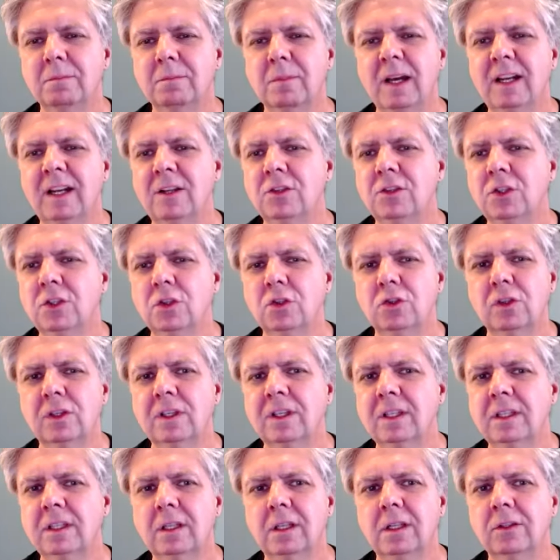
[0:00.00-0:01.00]
mine is
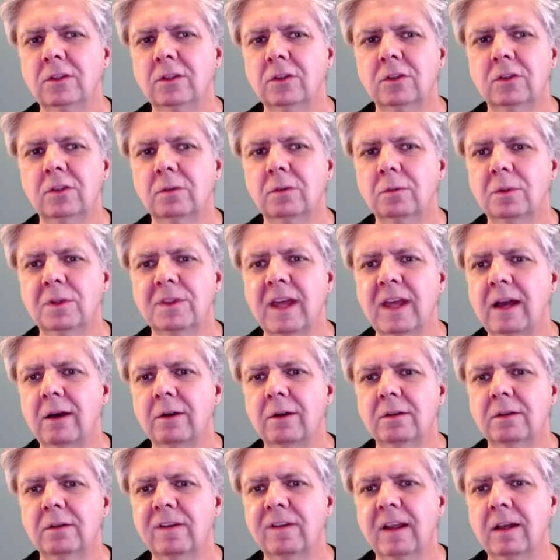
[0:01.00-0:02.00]
usually it's
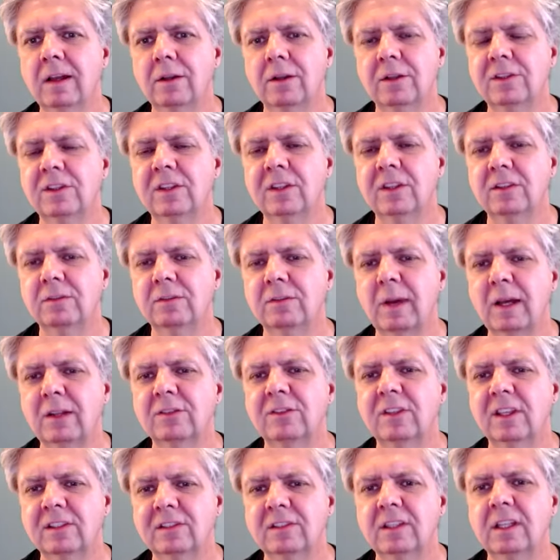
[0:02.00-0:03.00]
without fail it's it's about
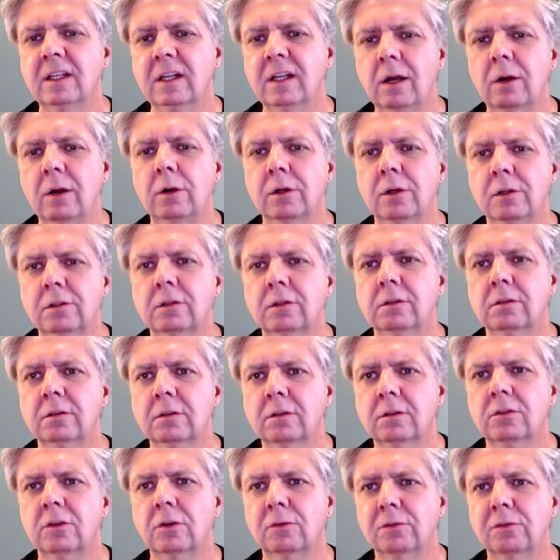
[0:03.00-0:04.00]
16 hours.
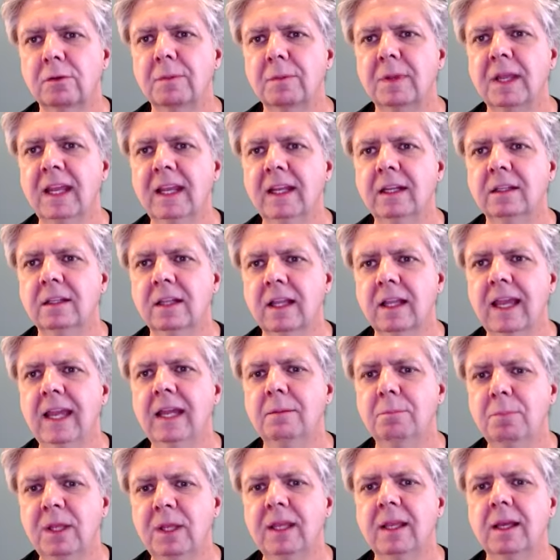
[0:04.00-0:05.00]
So from okay. 8
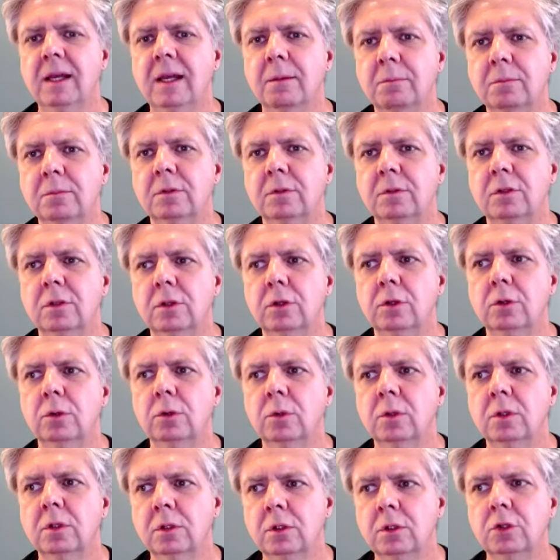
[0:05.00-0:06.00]
8 p.m.
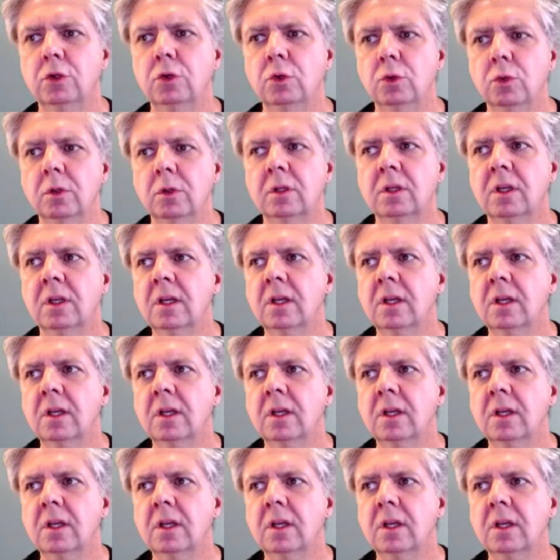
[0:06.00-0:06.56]
to noon.